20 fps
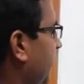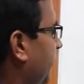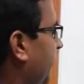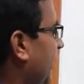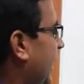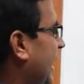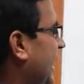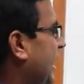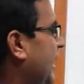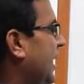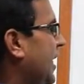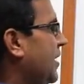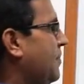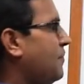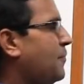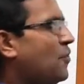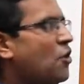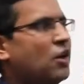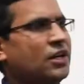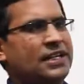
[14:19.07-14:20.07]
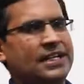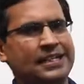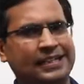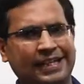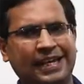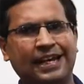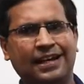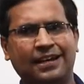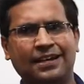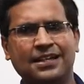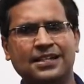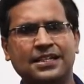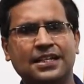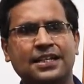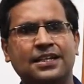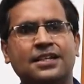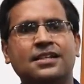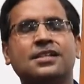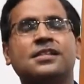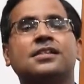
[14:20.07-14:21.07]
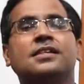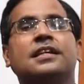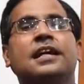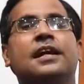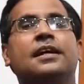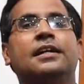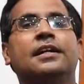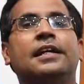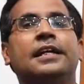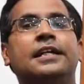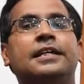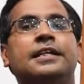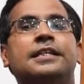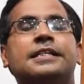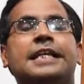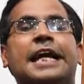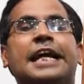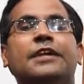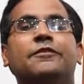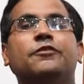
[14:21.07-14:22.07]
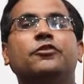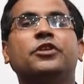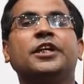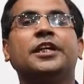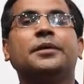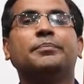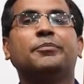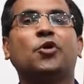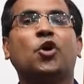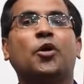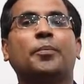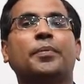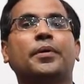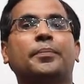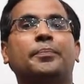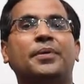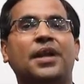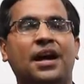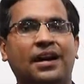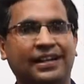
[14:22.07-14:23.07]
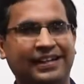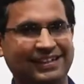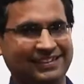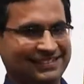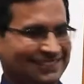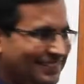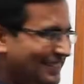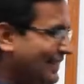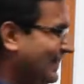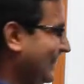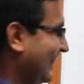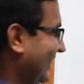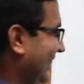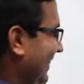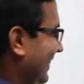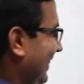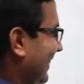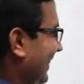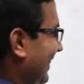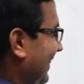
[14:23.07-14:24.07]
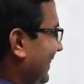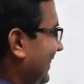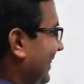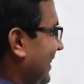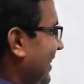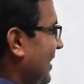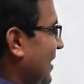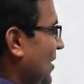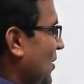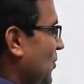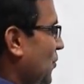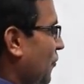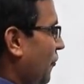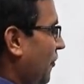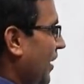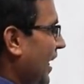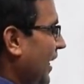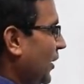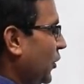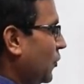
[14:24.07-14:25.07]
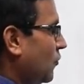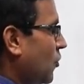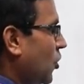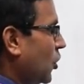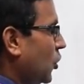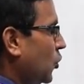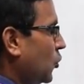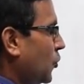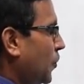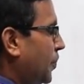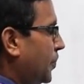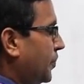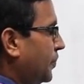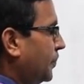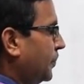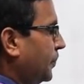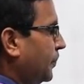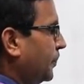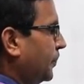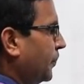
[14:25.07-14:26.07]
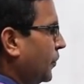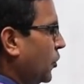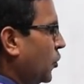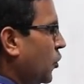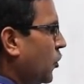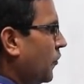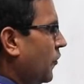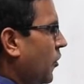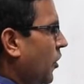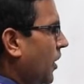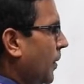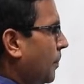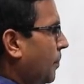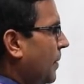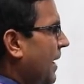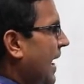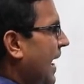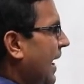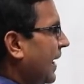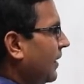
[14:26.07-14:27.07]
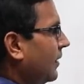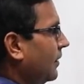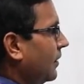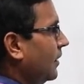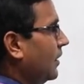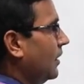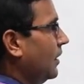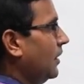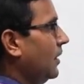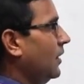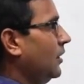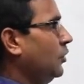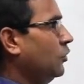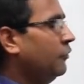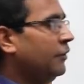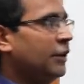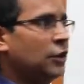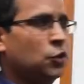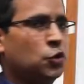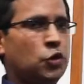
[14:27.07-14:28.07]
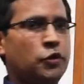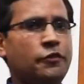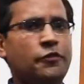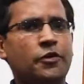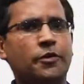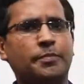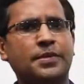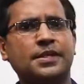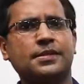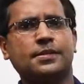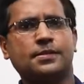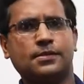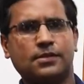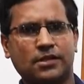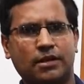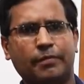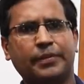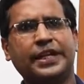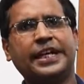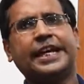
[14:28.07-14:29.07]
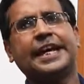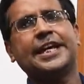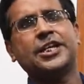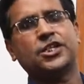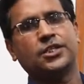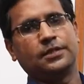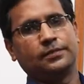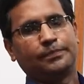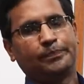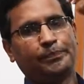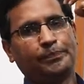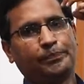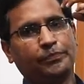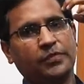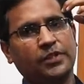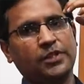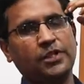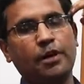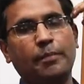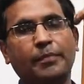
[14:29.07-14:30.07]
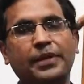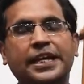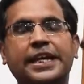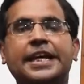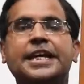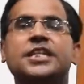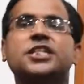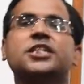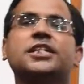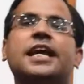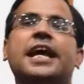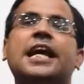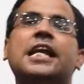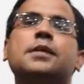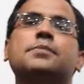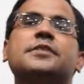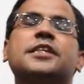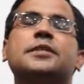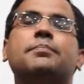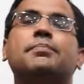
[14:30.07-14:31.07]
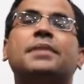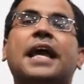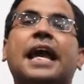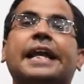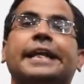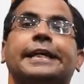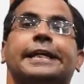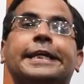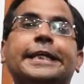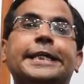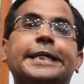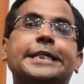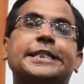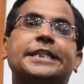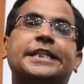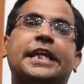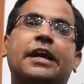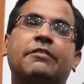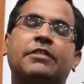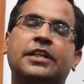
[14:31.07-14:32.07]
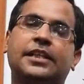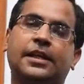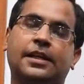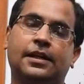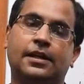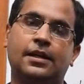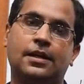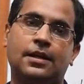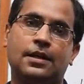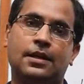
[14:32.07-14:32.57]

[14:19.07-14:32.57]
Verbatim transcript: very important thing is it is it is helpful in proper planning. So when you want to go for a plan, you will go for business communication. Communication helps in planning each and everything.